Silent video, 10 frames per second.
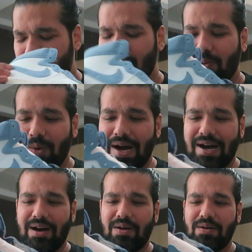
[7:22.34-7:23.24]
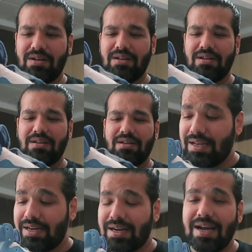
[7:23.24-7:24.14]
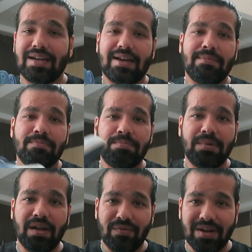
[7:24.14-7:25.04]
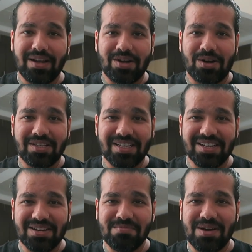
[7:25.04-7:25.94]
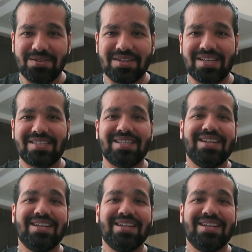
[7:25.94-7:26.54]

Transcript: Wow. Right, I'm definitely crossing certain boundaries.